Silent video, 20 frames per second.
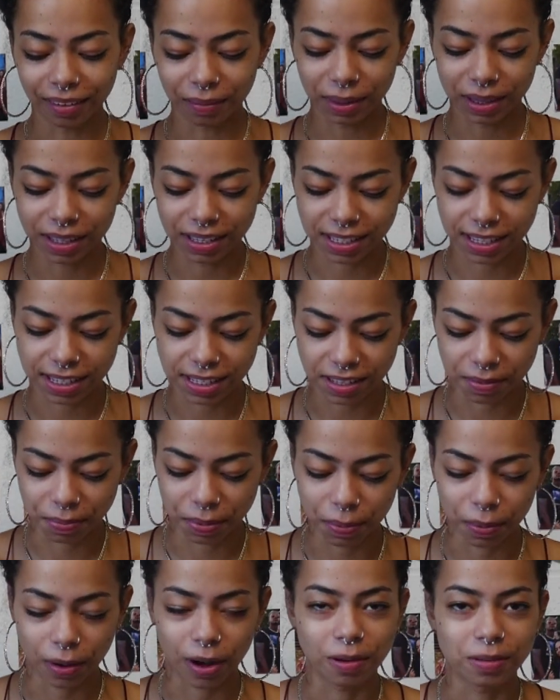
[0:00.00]
In the sense that
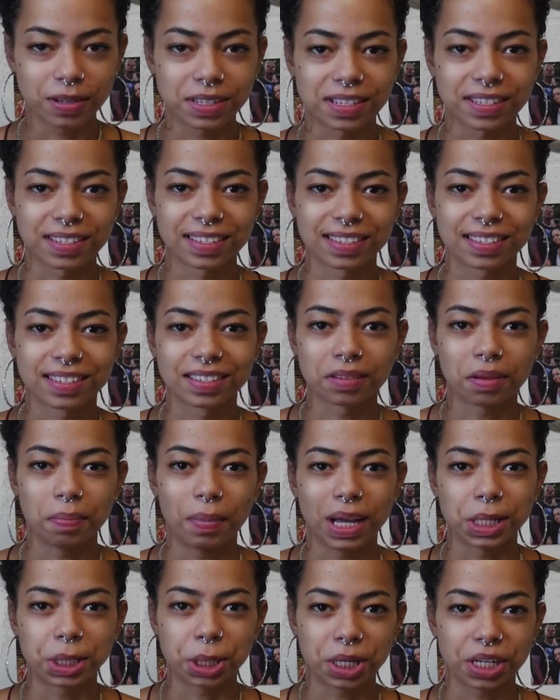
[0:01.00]
people always
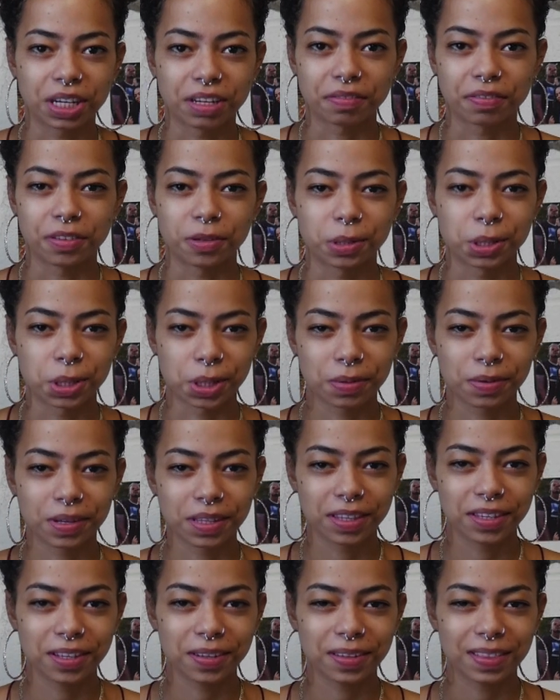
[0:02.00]
imagining a future
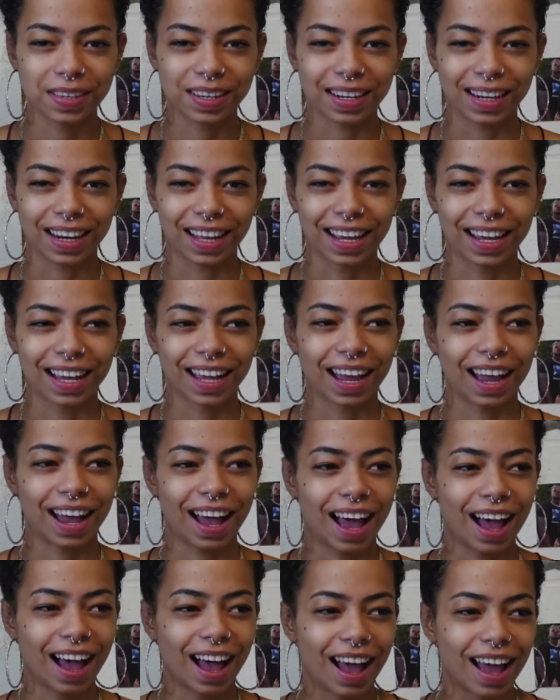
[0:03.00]
with you, and they're like,
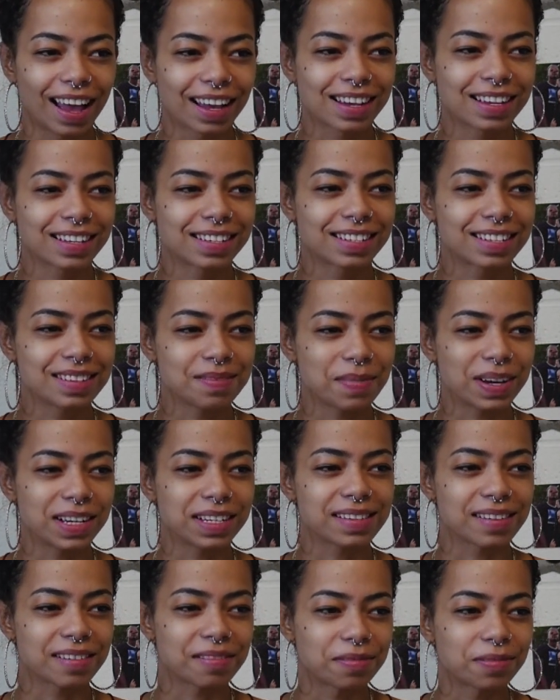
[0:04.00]
I can see
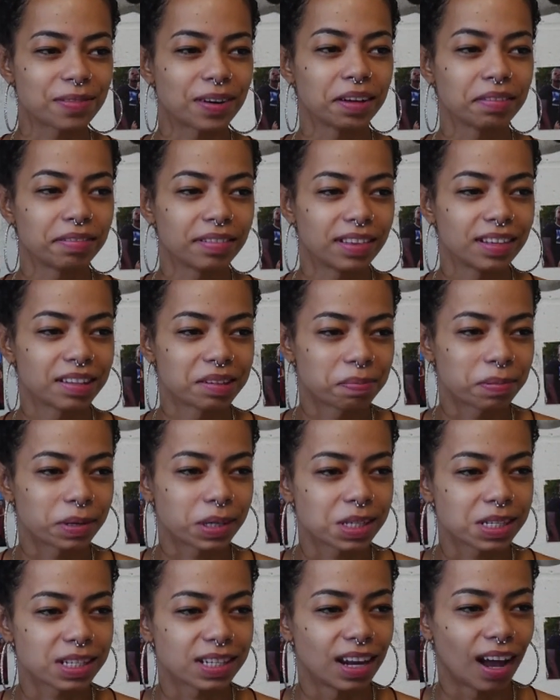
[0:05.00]
myself wiping this
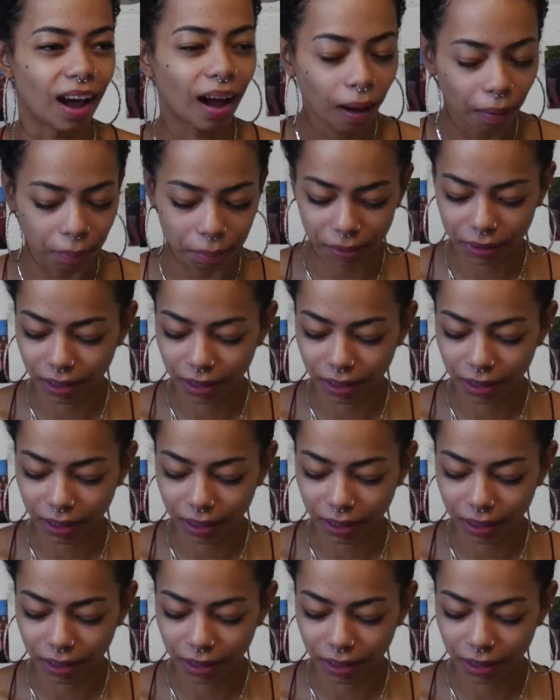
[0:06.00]
person up.